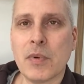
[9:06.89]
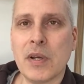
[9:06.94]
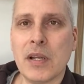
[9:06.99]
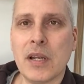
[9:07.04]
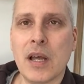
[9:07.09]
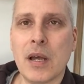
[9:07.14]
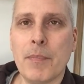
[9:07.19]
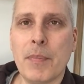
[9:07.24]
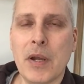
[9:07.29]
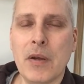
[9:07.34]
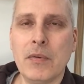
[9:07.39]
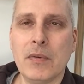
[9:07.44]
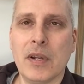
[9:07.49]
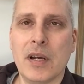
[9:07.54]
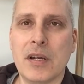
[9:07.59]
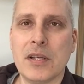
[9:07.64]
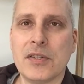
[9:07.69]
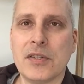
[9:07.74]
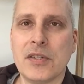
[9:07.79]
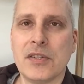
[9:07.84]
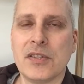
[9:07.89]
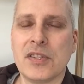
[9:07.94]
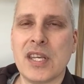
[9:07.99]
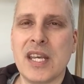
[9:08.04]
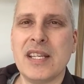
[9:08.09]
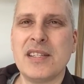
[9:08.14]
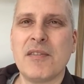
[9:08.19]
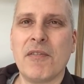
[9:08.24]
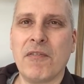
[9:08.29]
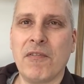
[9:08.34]
Well, a boat licence
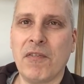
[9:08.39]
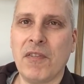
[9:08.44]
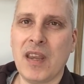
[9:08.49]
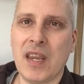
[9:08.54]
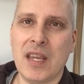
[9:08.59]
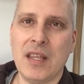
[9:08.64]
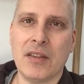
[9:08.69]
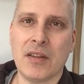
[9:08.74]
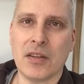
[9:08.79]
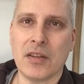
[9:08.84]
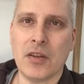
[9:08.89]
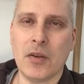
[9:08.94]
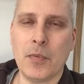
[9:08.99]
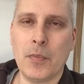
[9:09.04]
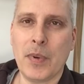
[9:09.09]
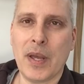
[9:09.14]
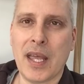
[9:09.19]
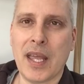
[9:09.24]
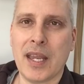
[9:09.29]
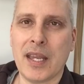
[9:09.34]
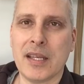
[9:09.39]
is a fee that you pay.